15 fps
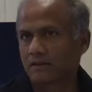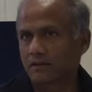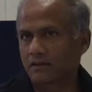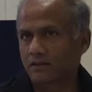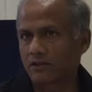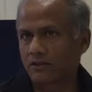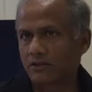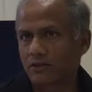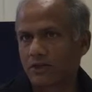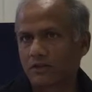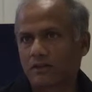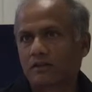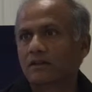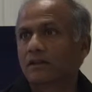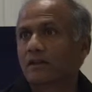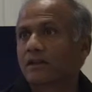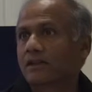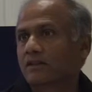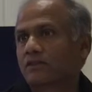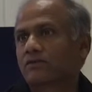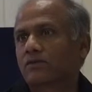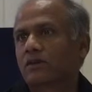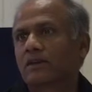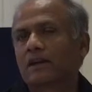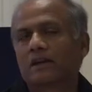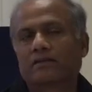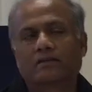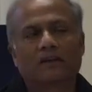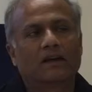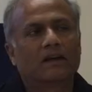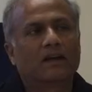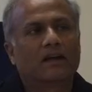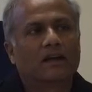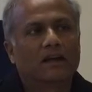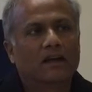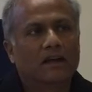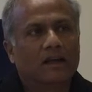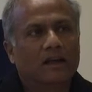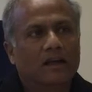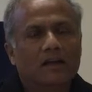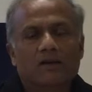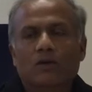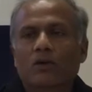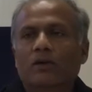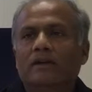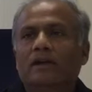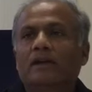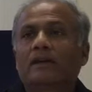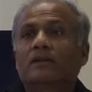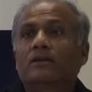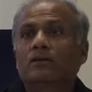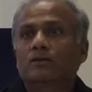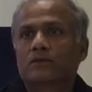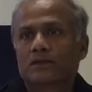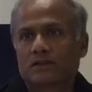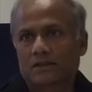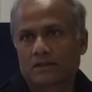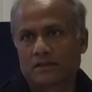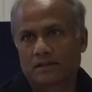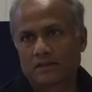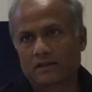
situation, the lust for life. He called eros.